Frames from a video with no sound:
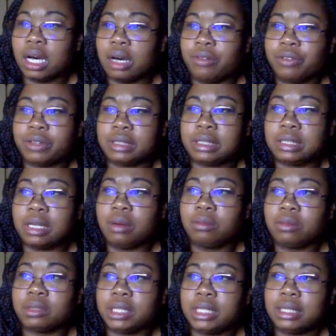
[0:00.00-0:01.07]
For some
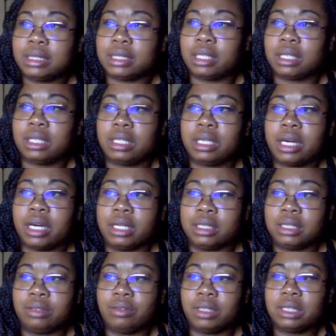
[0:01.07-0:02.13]
reason, the
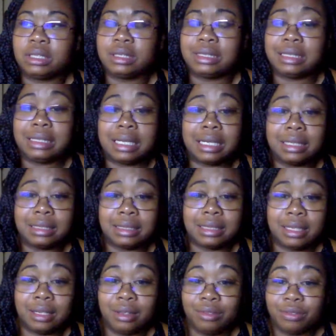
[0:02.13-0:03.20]
activities did not
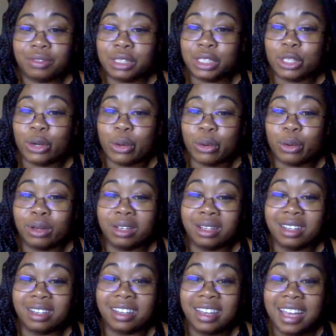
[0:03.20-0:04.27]
save, so
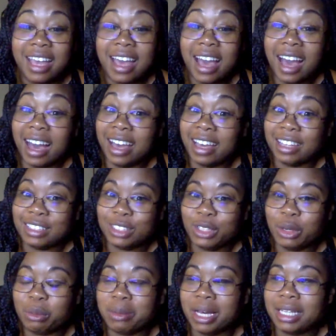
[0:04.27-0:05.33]
I had to
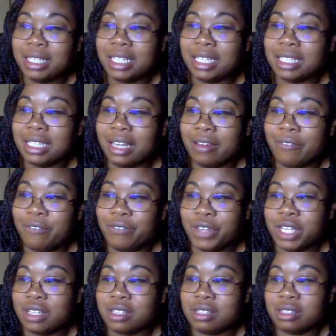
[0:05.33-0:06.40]
go back in and
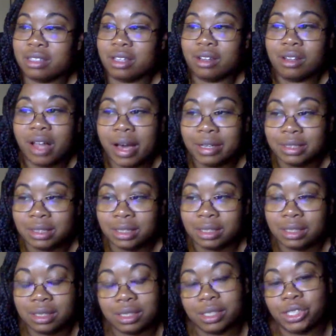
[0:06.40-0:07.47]
fix the class
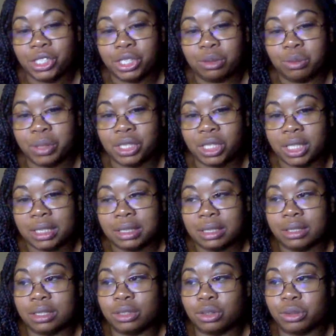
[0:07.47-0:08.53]
discussion, which I
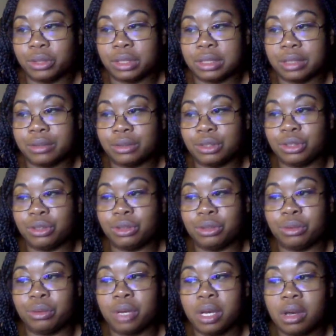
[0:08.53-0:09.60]
sent a notice out to
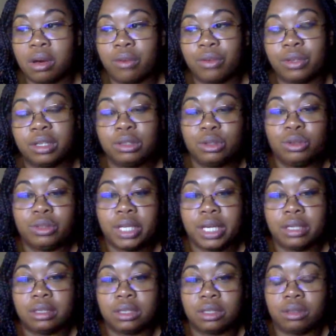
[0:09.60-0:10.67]
you for the due
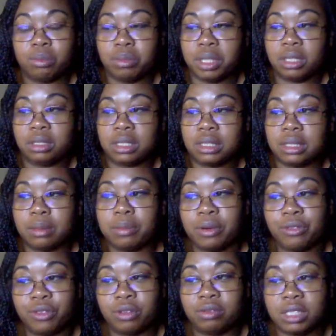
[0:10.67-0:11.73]
date to be December
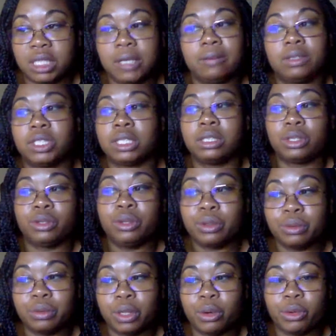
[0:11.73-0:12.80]
15th, just so you'll
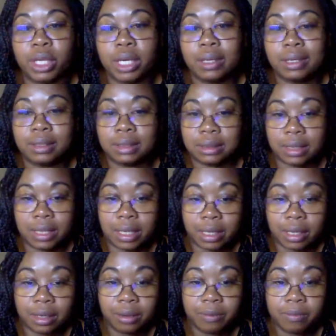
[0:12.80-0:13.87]
know that it's
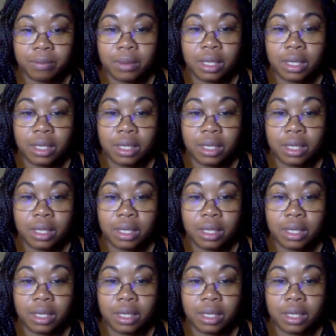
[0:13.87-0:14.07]
there